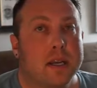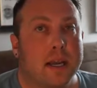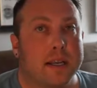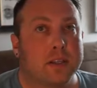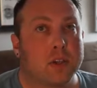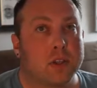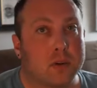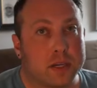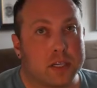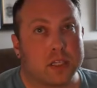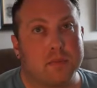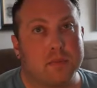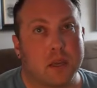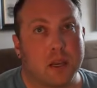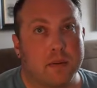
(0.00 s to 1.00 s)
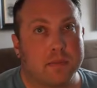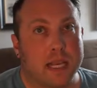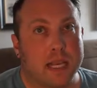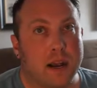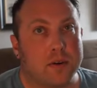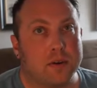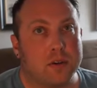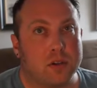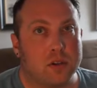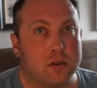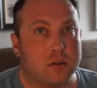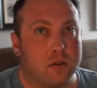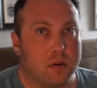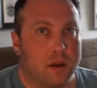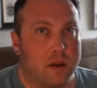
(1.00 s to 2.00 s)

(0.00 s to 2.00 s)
And so the question becomes, how do you